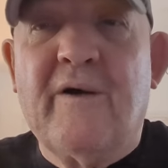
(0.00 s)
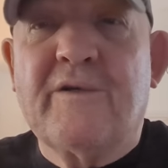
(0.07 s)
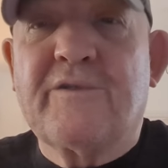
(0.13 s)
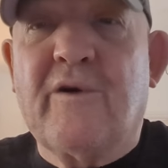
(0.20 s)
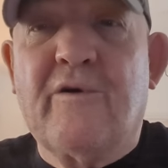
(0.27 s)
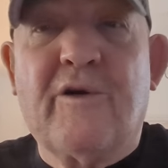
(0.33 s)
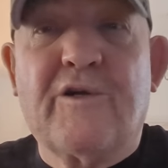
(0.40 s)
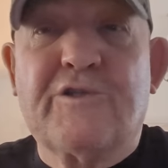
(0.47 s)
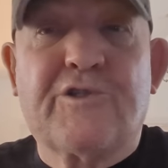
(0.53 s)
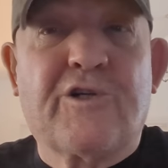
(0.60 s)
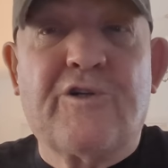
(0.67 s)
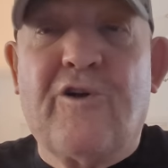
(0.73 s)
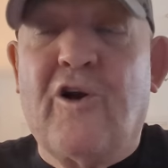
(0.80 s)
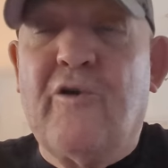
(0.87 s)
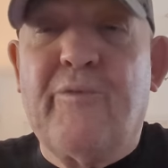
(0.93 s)
So it
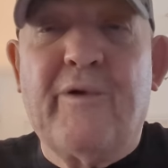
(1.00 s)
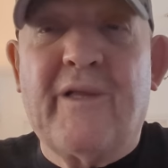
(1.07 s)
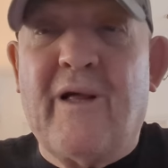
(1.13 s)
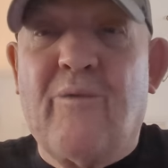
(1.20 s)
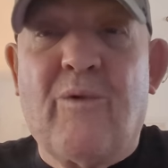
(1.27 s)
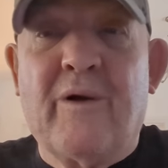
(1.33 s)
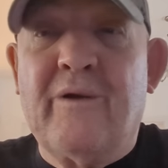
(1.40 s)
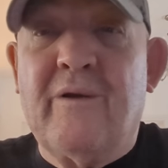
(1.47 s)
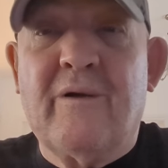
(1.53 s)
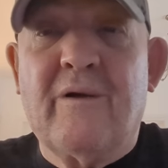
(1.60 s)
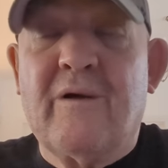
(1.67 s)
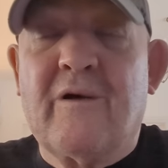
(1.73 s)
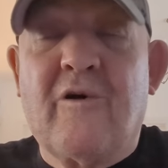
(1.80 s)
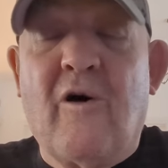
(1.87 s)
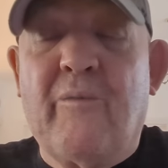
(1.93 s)
can only be that one.
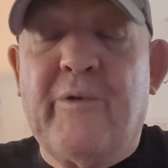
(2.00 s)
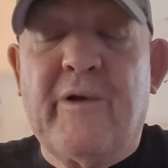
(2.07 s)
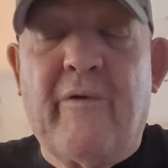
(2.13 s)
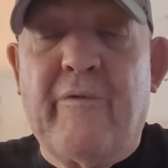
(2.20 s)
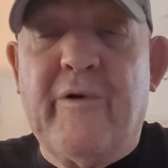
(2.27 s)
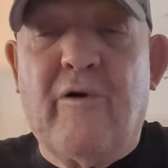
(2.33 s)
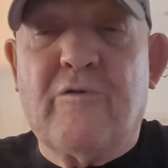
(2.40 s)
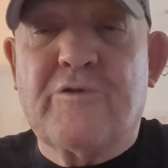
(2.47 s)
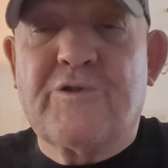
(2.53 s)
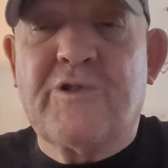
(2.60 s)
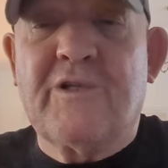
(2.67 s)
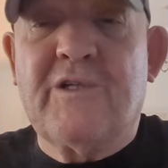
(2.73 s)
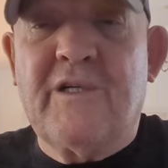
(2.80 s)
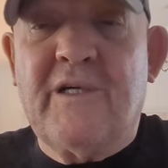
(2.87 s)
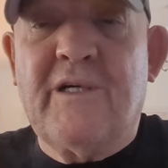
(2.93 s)
It can't be no one else.
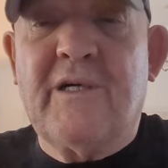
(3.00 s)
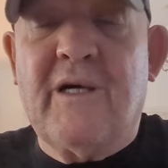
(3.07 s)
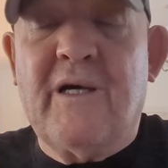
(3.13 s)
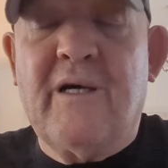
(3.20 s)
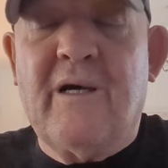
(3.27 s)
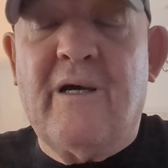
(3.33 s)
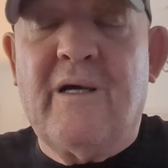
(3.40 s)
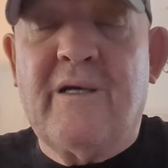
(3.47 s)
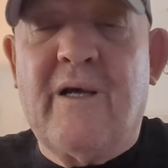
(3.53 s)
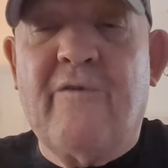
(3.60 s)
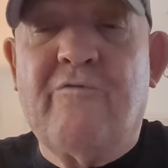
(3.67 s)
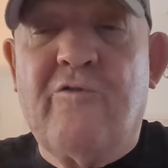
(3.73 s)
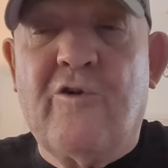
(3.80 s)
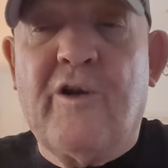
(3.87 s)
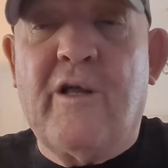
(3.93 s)
And he, he, he
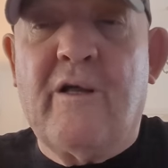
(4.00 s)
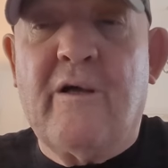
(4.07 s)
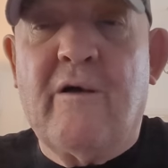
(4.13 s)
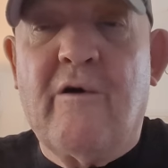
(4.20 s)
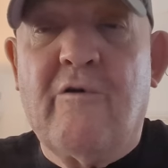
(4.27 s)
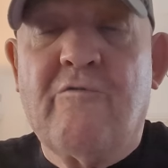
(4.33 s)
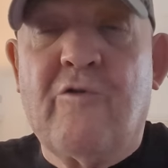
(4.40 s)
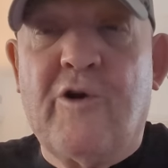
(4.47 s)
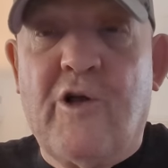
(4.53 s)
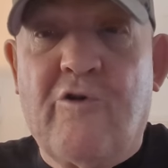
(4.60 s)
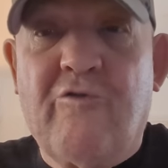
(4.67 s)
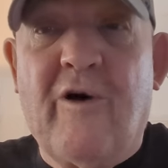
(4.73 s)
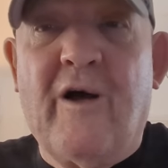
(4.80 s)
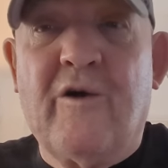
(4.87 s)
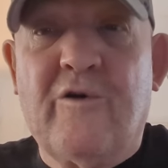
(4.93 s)
gave Ronnie, Ronnie
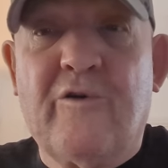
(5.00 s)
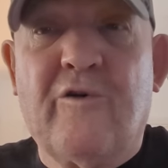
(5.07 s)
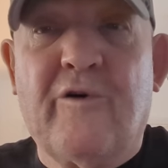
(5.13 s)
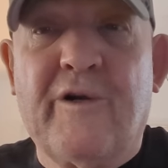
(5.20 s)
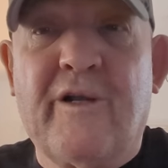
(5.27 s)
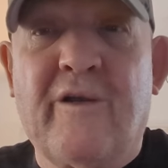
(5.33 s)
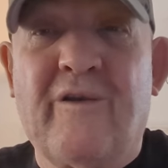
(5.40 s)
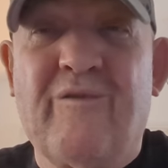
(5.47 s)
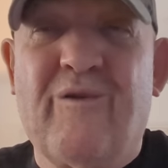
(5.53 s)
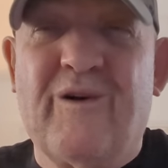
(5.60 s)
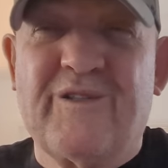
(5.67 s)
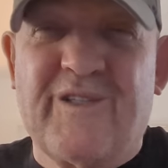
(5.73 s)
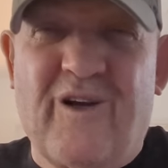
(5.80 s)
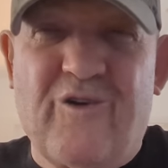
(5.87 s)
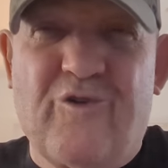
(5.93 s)
quite a good hiding. Well, I
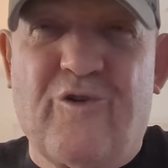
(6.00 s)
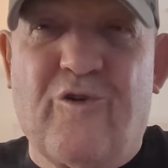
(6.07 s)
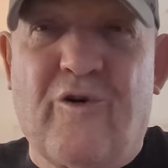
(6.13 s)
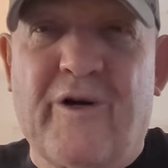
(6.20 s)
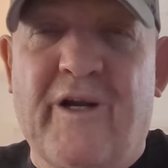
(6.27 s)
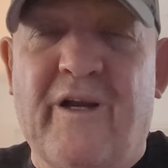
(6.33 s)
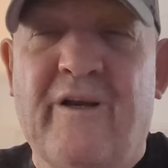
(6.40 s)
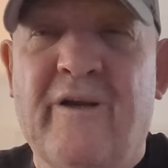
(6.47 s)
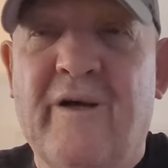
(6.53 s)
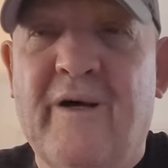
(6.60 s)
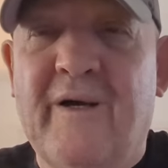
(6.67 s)
say good hiding.